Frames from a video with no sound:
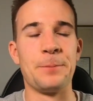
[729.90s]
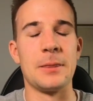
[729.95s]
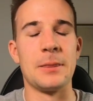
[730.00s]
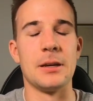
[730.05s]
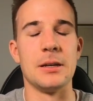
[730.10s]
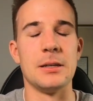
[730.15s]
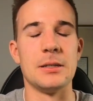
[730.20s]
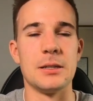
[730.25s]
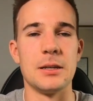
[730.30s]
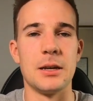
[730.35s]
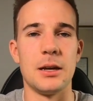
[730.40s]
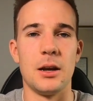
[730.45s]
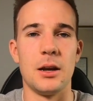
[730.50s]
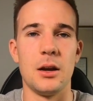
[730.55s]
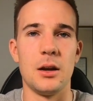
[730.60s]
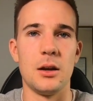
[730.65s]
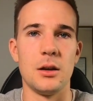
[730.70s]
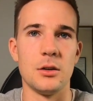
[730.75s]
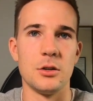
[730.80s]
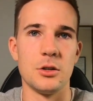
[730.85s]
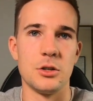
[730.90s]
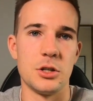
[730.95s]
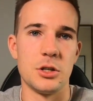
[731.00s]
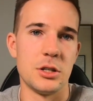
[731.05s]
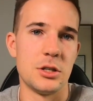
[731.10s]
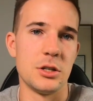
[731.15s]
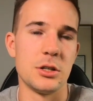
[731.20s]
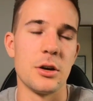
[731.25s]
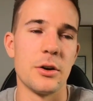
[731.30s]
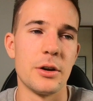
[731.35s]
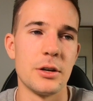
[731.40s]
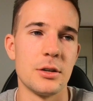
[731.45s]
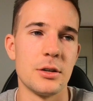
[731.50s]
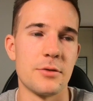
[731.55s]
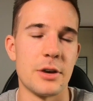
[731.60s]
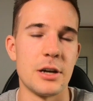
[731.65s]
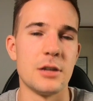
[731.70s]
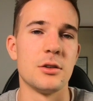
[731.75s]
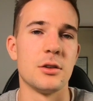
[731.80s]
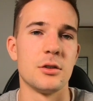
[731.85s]
Is that she's just going into the
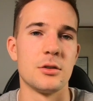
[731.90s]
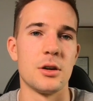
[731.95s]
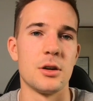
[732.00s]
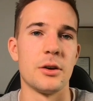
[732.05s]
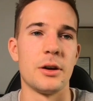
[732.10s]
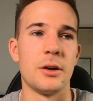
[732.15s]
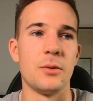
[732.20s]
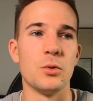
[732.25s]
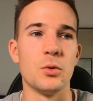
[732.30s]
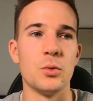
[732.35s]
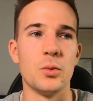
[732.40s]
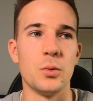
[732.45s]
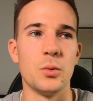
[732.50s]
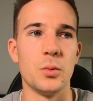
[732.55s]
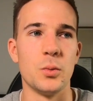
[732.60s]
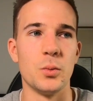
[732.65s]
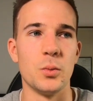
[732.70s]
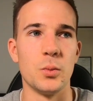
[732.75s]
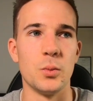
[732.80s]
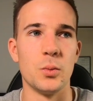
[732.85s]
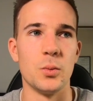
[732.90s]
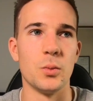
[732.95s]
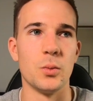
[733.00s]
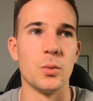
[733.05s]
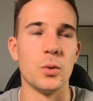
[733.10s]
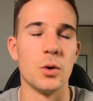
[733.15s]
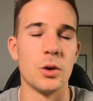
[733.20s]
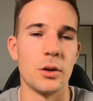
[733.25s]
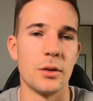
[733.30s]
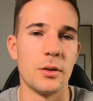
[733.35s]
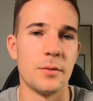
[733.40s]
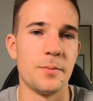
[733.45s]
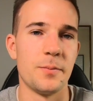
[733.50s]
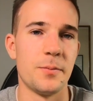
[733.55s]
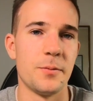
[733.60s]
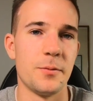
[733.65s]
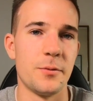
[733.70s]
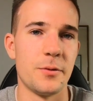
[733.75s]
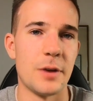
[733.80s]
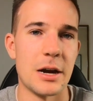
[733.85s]
research, going, well, what are the
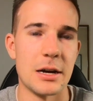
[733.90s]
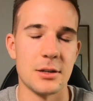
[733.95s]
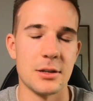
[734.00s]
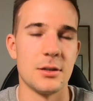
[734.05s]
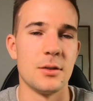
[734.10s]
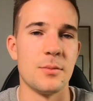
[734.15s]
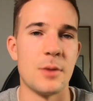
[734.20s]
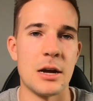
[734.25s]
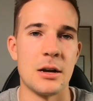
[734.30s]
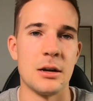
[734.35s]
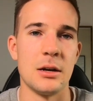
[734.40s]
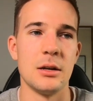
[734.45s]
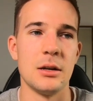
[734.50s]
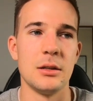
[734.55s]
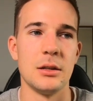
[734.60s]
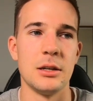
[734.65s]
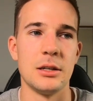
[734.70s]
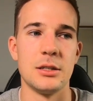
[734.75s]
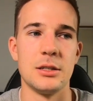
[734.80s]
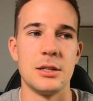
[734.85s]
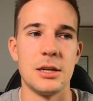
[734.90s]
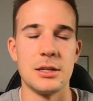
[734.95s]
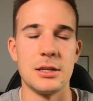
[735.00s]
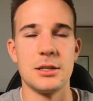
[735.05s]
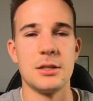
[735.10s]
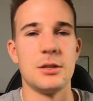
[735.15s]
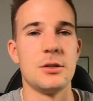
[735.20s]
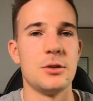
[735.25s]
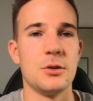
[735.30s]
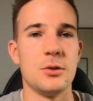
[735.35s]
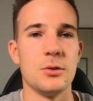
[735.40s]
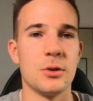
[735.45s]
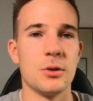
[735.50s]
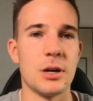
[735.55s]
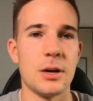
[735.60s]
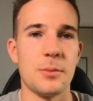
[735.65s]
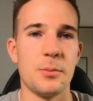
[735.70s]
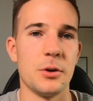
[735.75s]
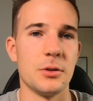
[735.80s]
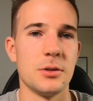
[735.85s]
facts of the matter? Let's test your
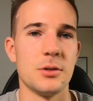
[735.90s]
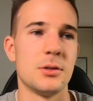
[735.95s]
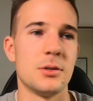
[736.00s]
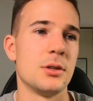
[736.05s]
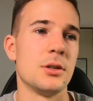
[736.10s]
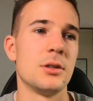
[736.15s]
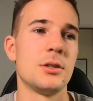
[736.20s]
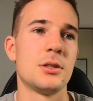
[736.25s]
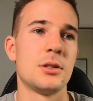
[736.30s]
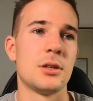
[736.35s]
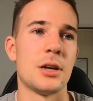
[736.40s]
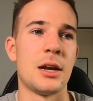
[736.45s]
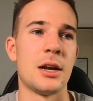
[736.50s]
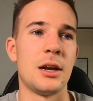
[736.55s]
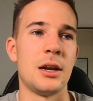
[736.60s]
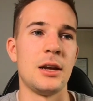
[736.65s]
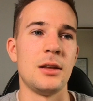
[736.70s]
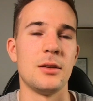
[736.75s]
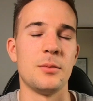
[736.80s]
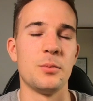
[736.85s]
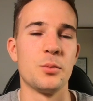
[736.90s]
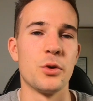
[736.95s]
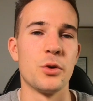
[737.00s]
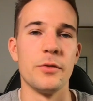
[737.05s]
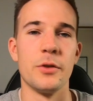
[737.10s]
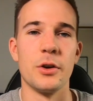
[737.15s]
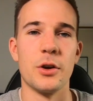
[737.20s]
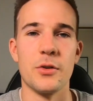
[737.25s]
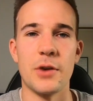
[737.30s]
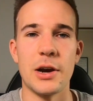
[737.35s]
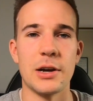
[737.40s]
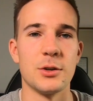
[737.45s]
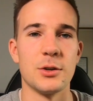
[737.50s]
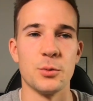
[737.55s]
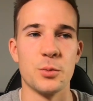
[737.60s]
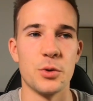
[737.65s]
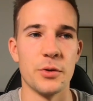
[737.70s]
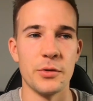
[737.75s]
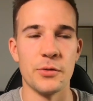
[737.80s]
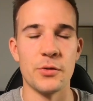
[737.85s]
hypothesis and either prove it correct or
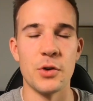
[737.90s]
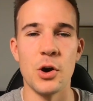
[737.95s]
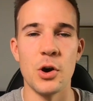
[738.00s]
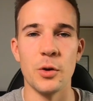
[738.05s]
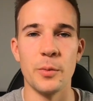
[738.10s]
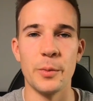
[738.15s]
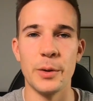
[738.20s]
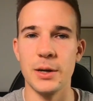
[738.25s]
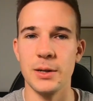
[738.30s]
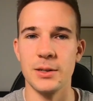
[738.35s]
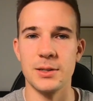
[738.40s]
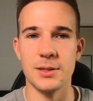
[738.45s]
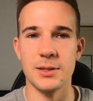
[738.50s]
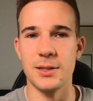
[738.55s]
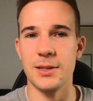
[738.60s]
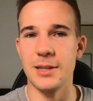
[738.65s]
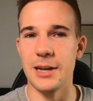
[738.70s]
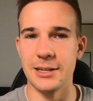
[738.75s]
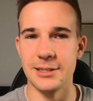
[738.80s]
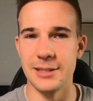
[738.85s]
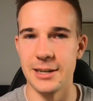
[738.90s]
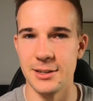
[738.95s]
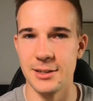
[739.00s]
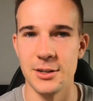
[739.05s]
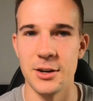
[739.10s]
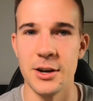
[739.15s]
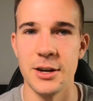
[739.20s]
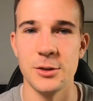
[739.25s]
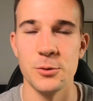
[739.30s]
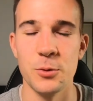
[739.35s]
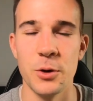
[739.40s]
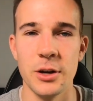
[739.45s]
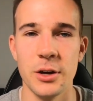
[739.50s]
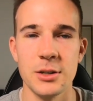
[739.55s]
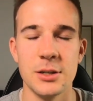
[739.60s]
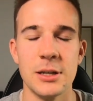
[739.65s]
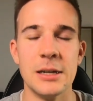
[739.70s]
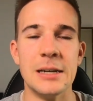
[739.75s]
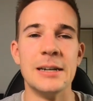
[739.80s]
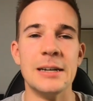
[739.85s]
prove it wrong because that's how science works.
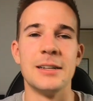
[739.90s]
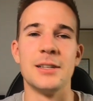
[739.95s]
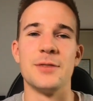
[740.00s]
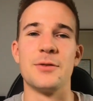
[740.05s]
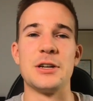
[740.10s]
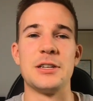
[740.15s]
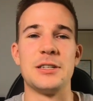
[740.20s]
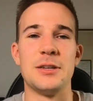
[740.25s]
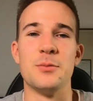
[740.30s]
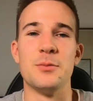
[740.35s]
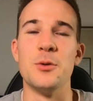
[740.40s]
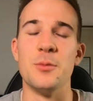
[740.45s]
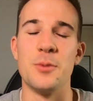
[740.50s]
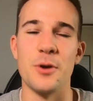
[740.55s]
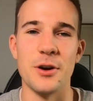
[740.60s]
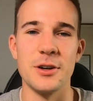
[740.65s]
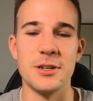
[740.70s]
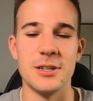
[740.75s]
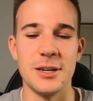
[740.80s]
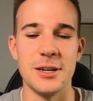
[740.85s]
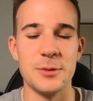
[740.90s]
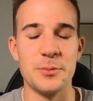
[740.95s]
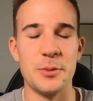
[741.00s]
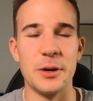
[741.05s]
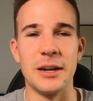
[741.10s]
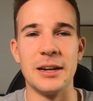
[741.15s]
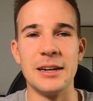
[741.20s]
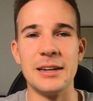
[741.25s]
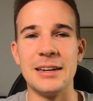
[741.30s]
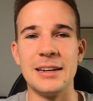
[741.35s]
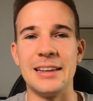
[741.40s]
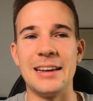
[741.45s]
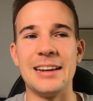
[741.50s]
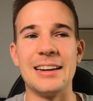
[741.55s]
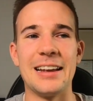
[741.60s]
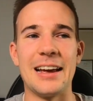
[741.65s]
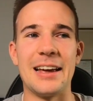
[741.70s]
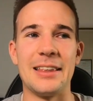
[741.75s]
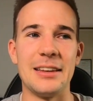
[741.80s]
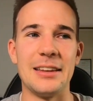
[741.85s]
It's a very simple process, but at the end of the
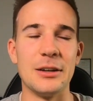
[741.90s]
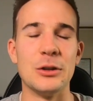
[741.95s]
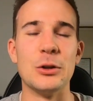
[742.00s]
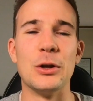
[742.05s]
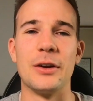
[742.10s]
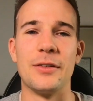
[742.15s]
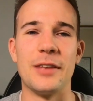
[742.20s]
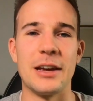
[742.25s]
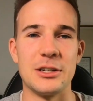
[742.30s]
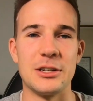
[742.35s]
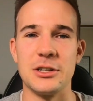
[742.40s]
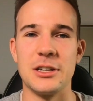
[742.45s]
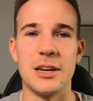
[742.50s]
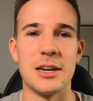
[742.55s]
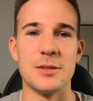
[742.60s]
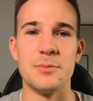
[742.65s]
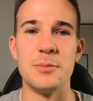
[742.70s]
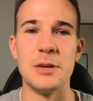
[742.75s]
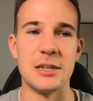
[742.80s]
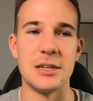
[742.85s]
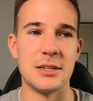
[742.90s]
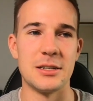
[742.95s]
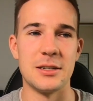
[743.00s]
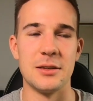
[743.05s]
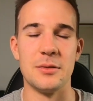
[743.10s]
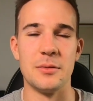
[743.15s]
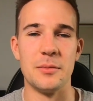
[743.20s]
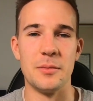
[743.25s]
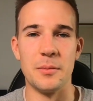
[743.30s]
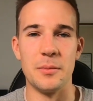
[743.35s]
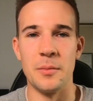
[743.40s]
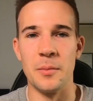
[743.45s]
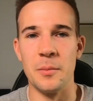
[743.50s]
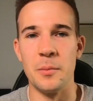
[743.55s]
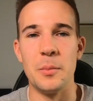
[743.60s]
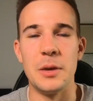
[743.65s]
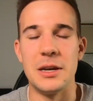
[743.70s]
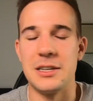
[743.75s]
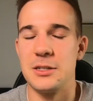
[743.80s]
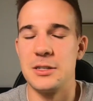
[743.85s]
day, I think a lot of that just gets mixed,
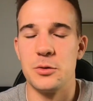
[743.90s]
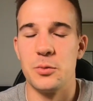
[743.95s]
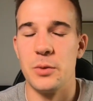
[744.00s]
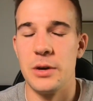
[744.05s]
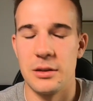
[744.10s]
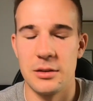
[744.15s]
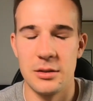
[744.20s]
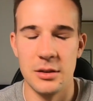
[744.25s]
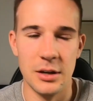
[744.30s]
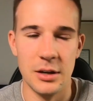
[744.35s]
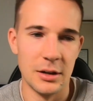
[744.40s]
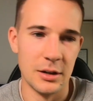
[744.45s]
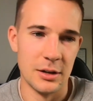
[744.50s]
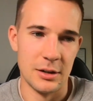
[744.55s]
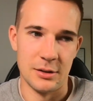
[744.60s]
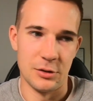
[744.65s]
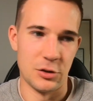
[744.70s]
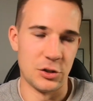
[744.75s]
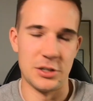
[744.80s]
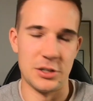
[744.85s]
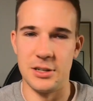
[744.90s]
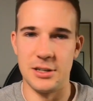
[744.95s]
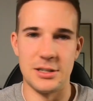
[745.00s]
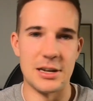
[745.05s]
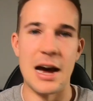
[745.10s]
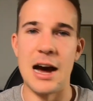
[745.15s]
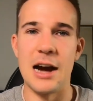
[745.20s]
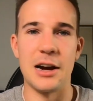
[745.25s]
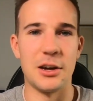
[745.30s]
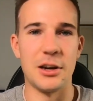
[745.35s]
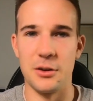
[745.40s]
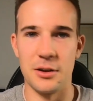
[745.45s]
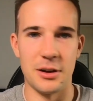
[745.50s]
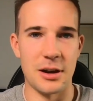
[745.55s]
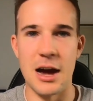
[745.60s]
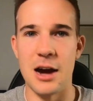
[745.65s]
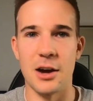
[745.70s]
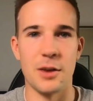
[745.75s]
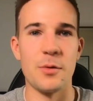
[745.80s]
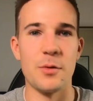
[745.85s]
missed with just this argue,
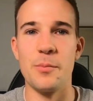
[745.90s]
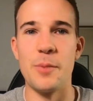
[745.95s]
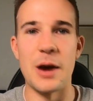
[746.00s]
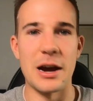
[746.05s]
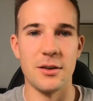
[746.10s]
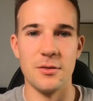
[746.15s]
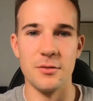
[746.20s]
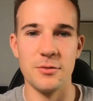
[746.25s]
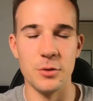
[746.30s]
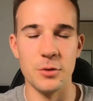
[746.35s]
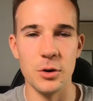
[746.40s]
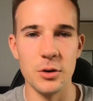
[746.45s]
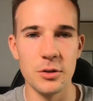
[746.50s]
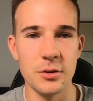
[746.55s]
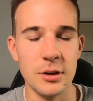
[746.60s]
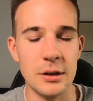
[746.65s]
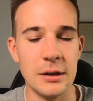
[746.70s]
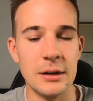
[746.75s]
argument back and forth.